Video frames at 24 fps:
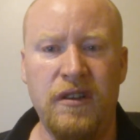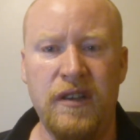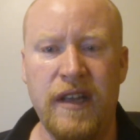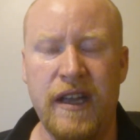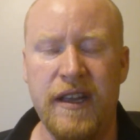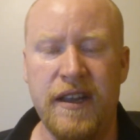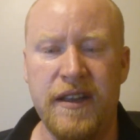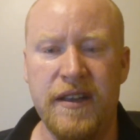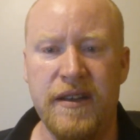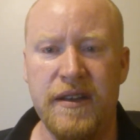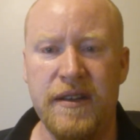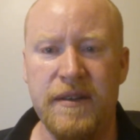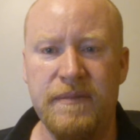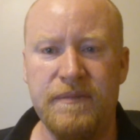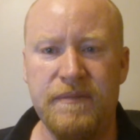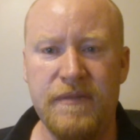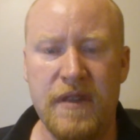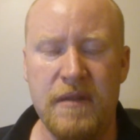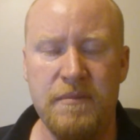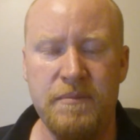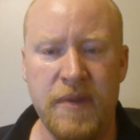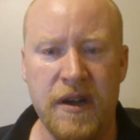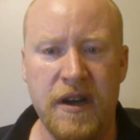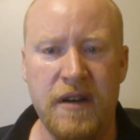like a
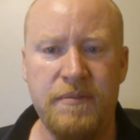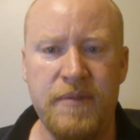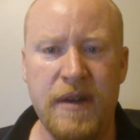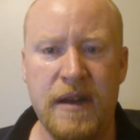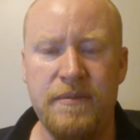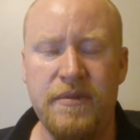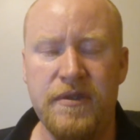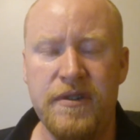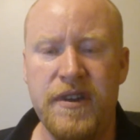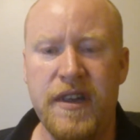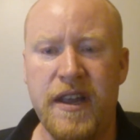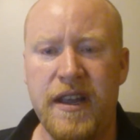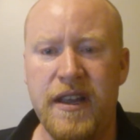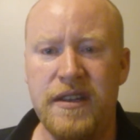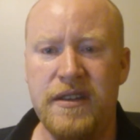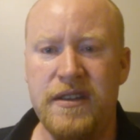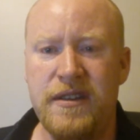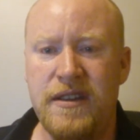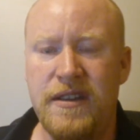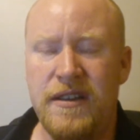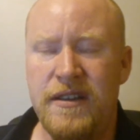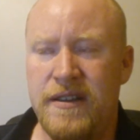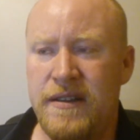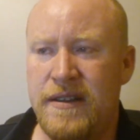bell pepper
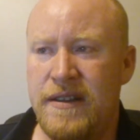taste.